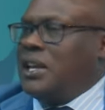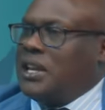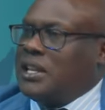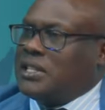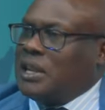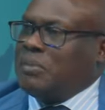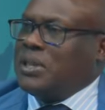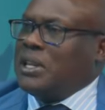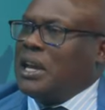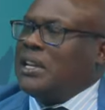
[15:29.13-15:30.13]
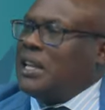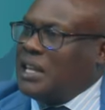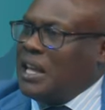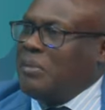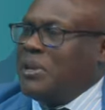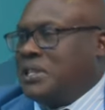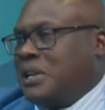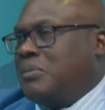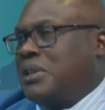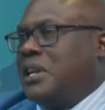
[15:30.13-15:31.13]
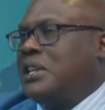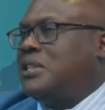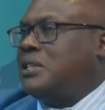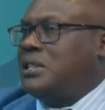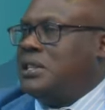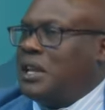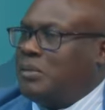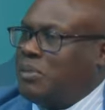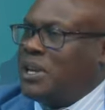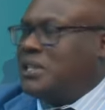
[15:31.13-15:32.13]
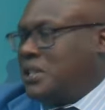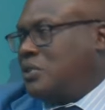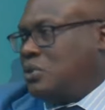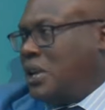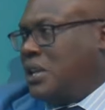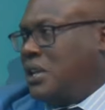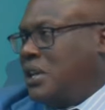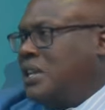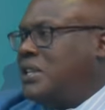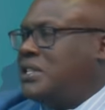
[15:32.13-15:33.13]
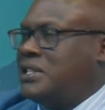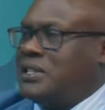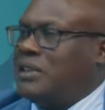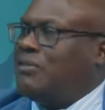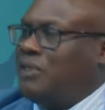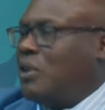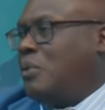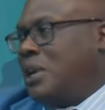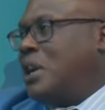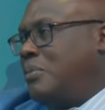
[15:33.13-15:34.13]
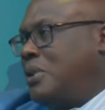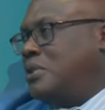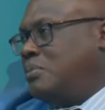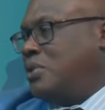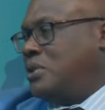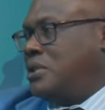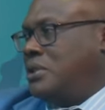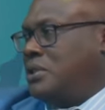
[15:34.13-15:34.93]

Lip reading: It is something, and the game is something that is that brings us together, and it's a very welcoming spot.